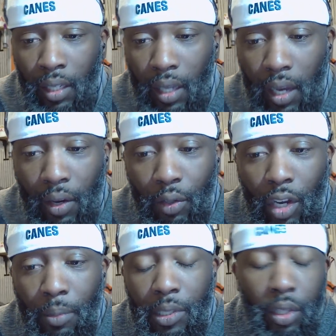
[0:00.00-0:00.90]
I don't know
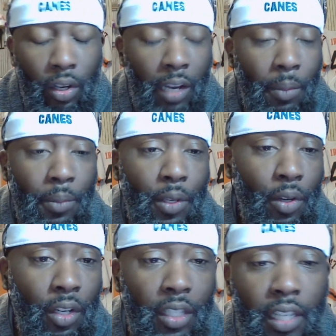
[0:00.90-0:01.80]
how much longer I'm gonna be
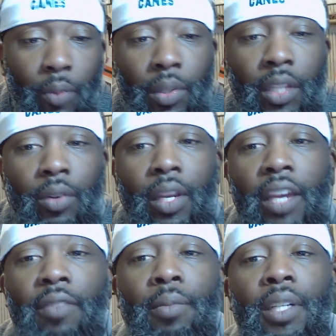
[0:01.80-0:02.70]
on because I really don't
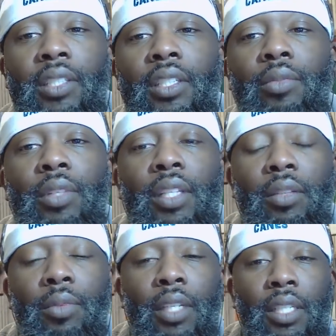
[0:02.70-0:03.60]
have much. To really,
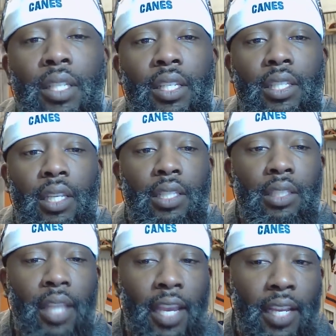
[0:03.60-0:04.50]
it's
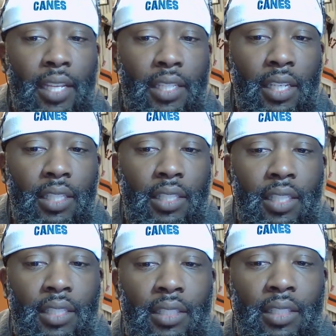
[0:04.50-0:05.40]
dead.
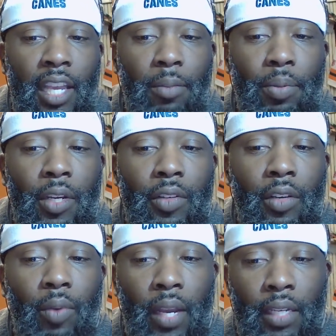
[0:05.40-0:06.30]
It's dead period
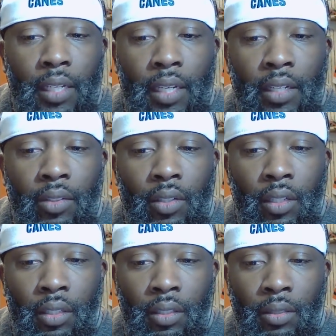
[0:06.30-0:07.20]
right
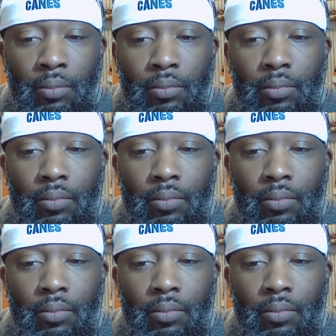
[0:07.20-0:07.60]
now.